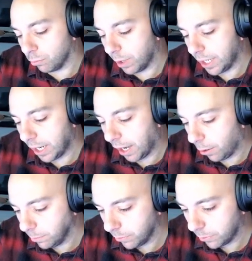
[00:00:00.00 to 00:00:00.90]
really
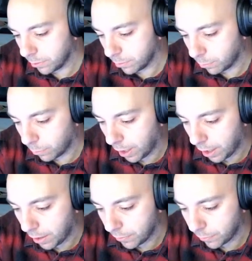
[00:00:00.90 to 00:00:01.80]
helped
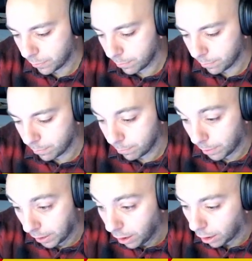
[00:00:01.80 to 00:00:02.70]
with...
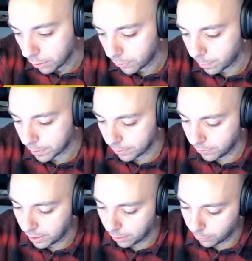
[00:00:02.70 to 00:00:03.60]
my art, because
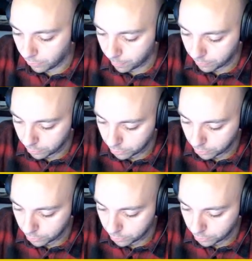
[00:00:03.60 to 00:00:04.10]
then I was able to